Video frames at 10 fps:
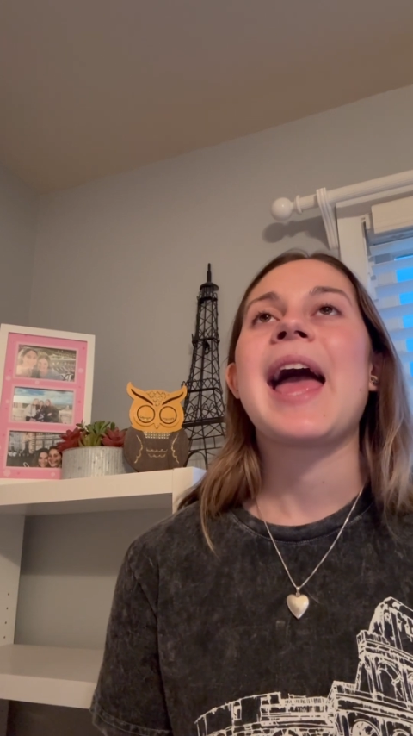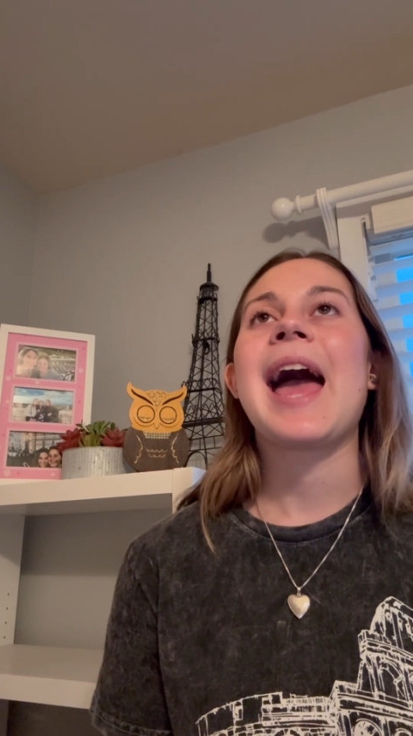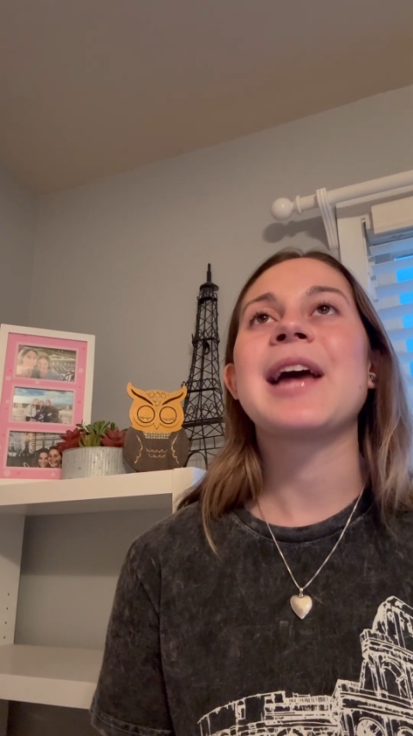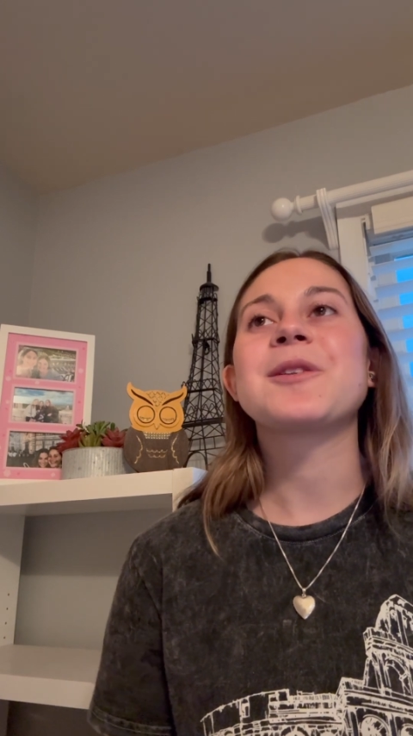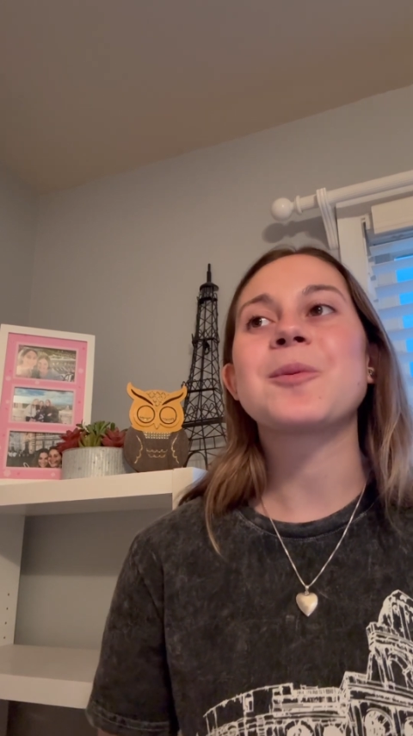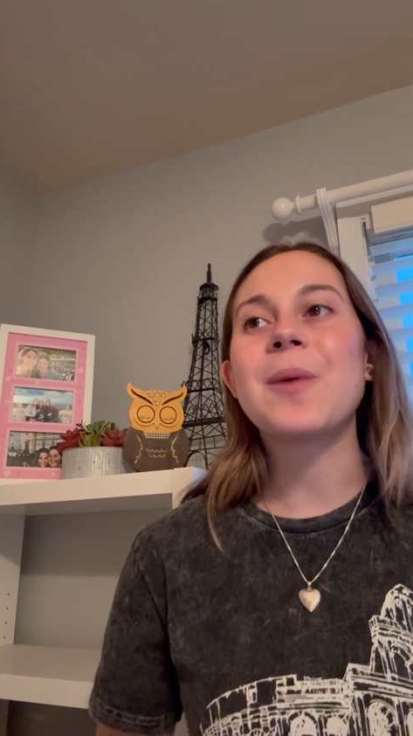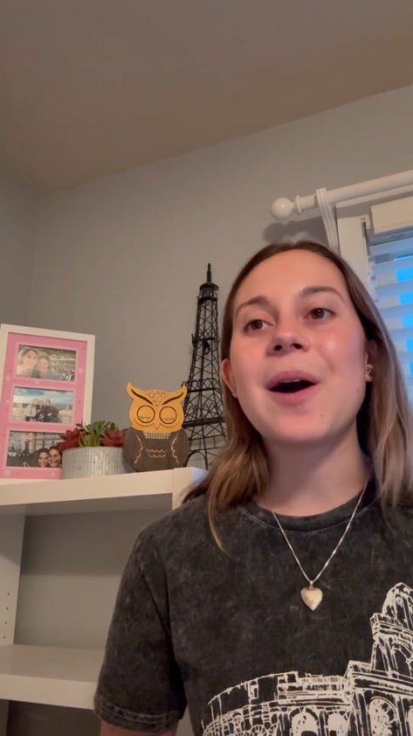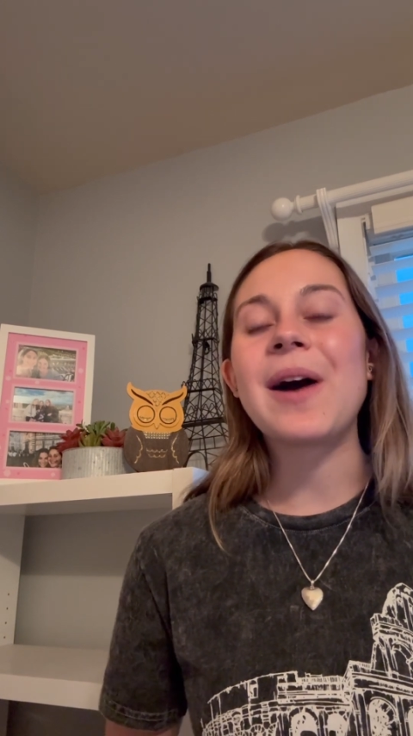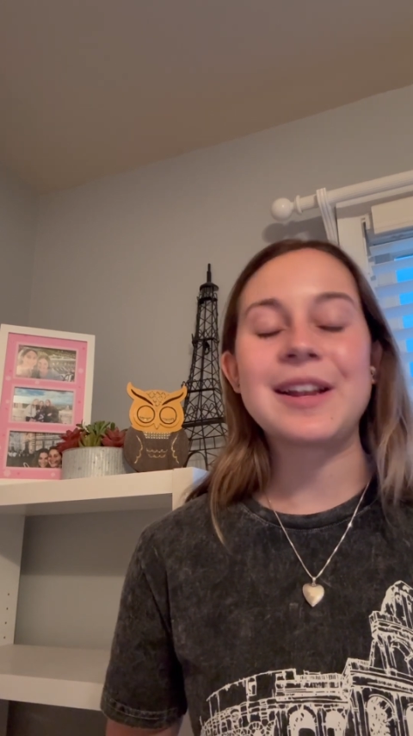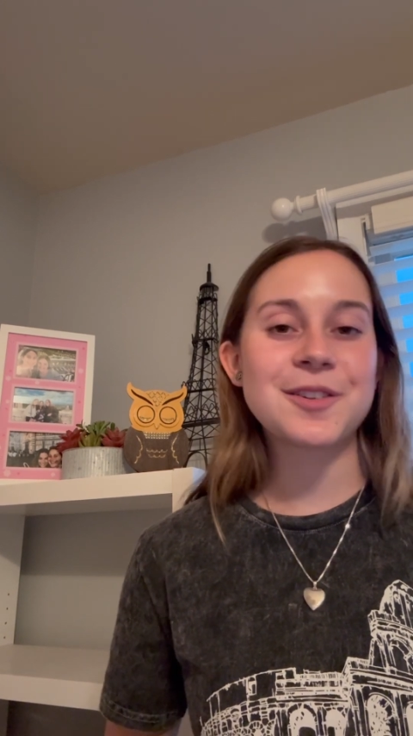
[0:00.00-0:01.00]
as
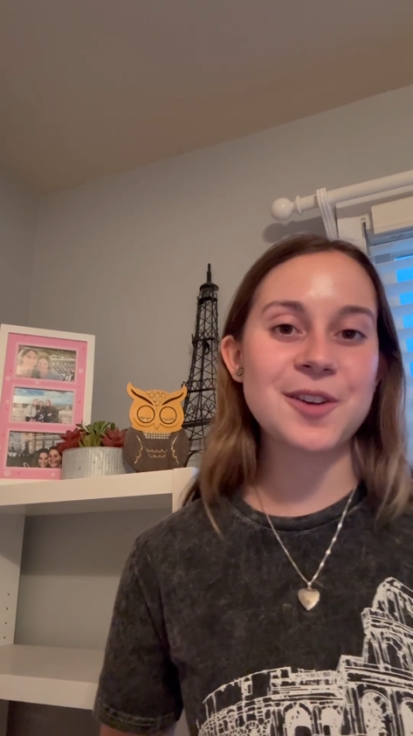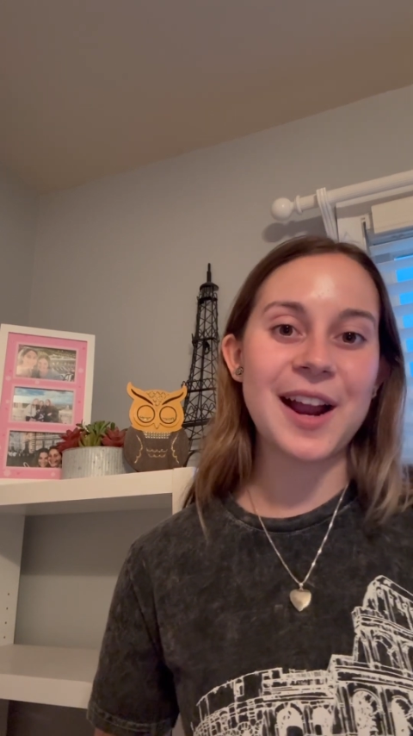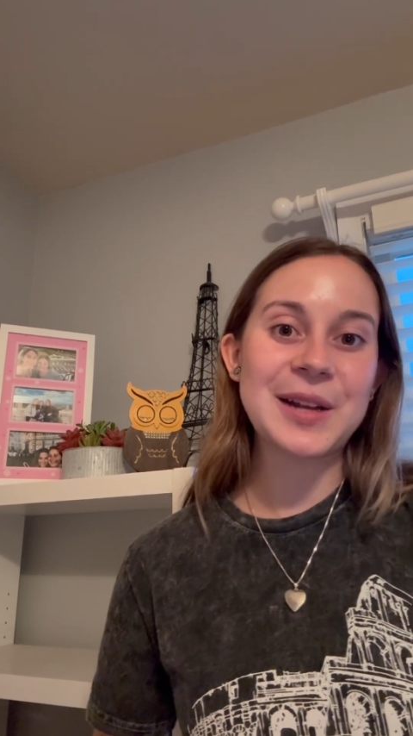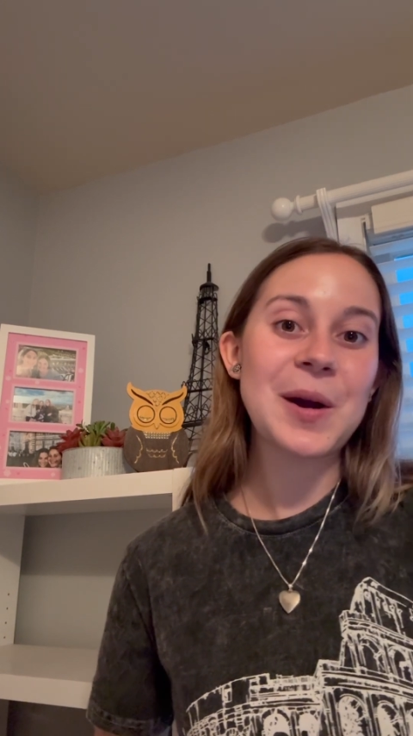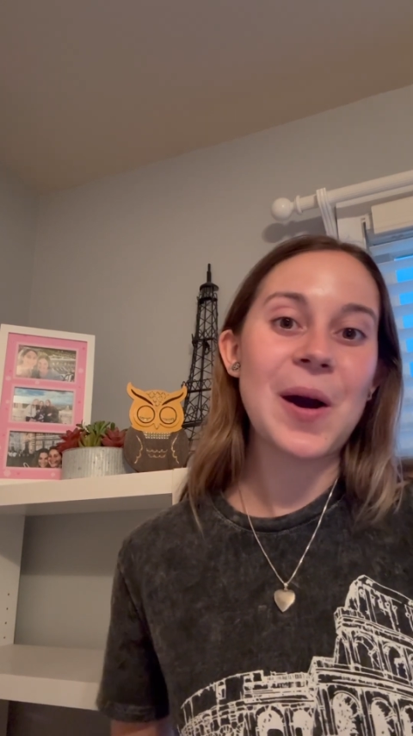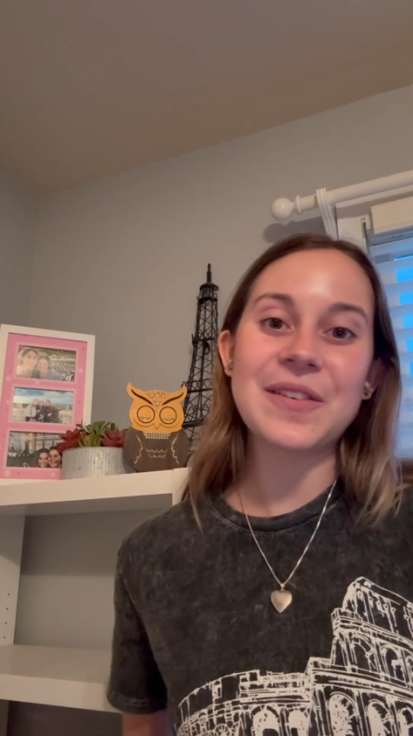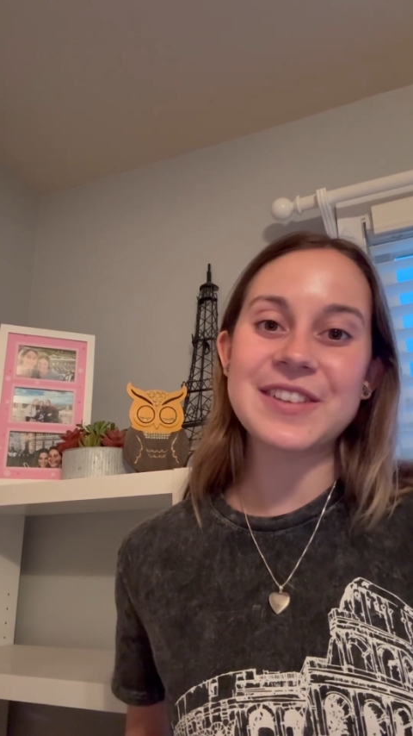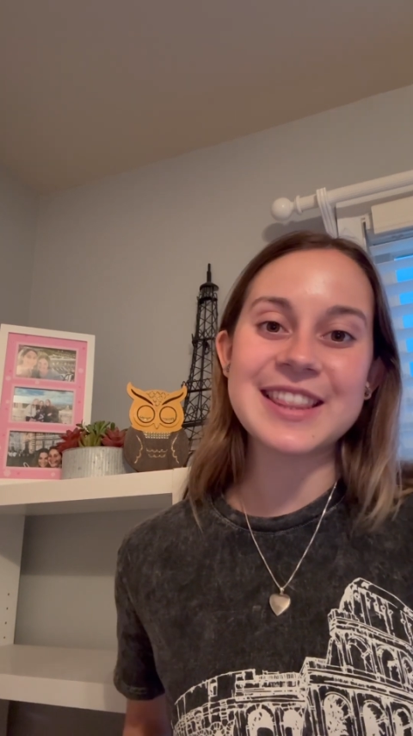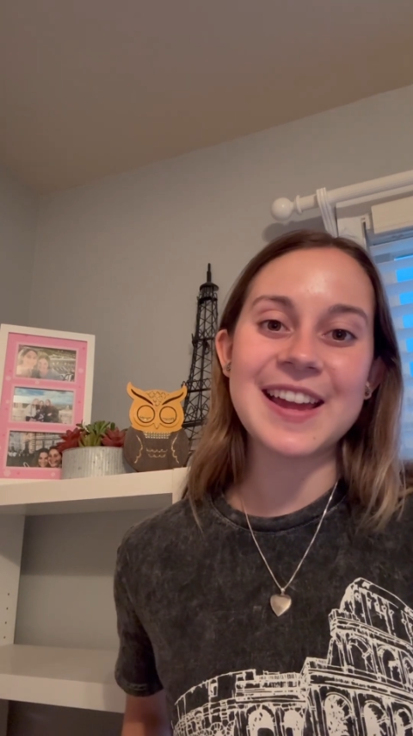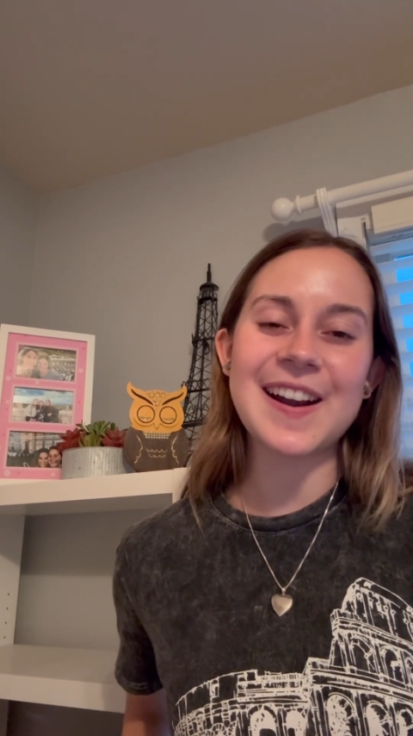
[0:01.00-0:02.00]
well as try
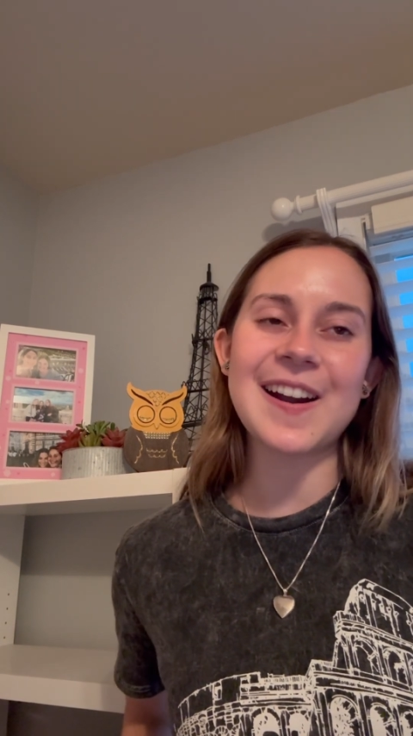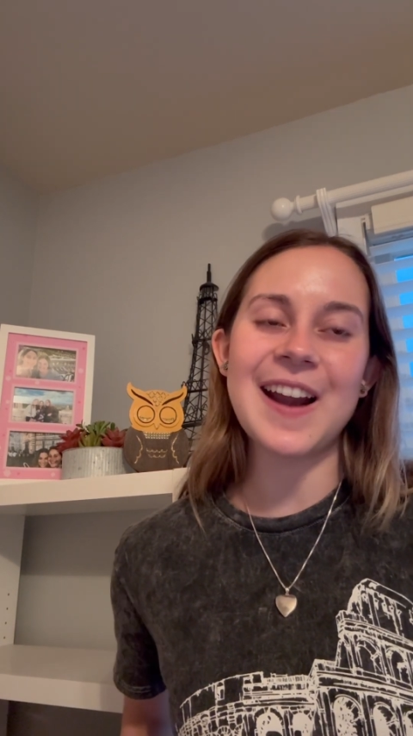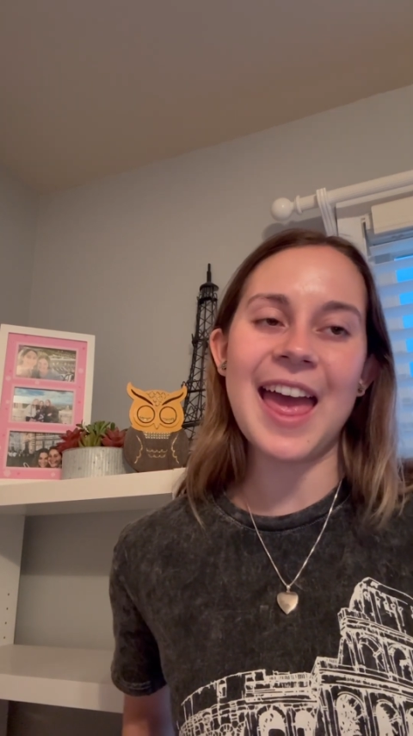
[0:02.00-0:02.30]
coffee there